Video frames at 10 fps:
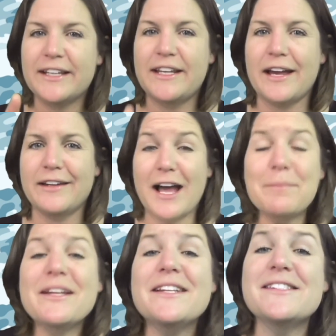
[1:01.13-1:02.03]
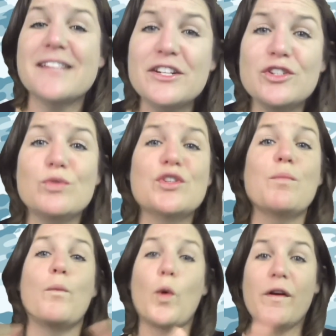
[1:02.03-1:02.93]
yet, I'm gonna send you to
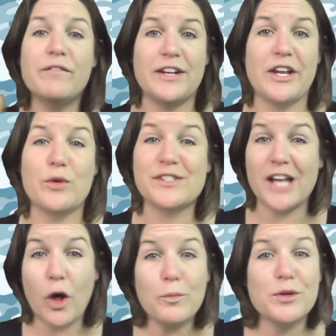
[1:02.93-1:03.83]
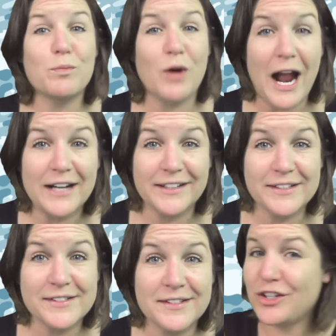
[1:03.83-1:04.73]
more videos to help you
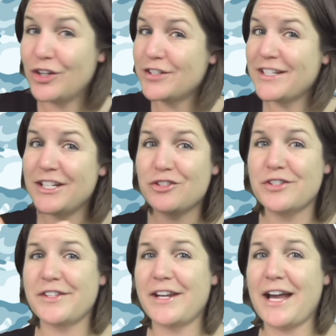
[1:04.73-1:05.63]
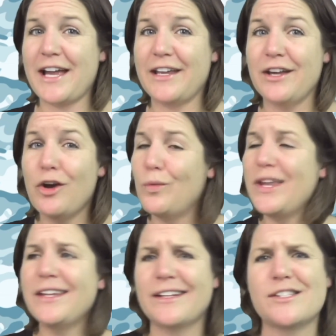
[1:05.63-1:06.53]
practice. Your teachers and I, we
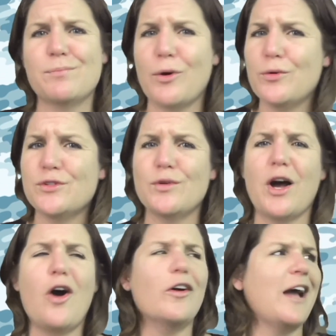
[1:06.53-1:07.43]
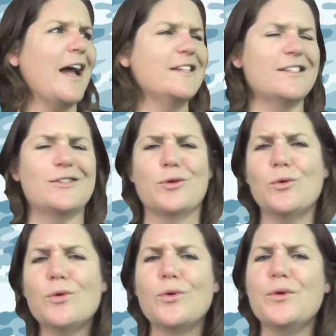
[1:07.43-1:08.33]
can expose you to all kinds of
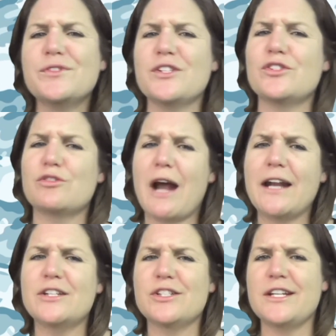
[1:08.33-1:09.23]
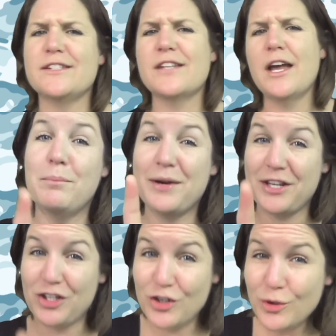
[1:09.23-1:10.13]
tools and strategies,
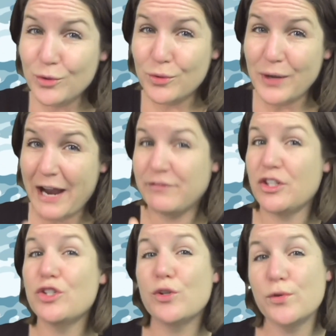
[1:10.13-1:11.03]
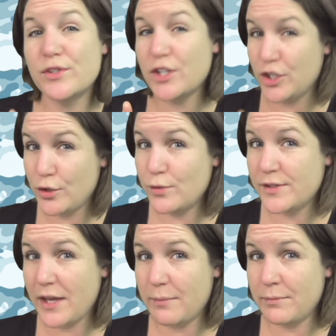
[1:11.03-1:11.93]
but you have to choose to use them.